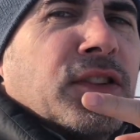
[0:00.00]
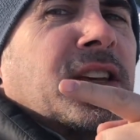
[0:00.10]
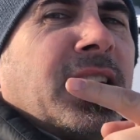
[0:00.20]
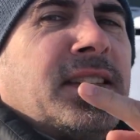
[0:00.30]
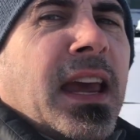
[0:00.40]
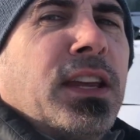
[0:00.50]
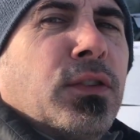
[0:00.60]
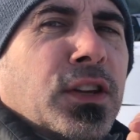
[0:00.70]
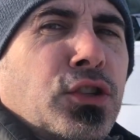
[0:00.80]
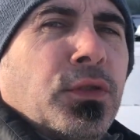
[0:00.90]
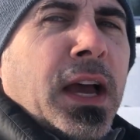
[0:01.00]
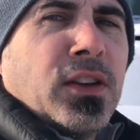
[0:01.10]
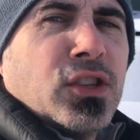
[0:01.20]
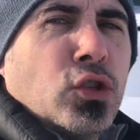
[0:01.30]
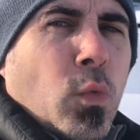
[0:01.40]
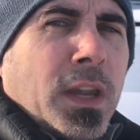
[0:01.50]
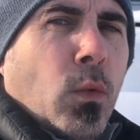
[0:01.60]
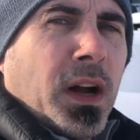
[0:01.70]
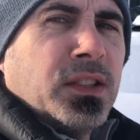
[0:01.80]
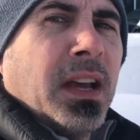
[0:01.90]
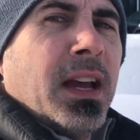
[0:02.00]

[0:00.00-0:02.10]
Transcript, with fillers: It's going to take you to 2021's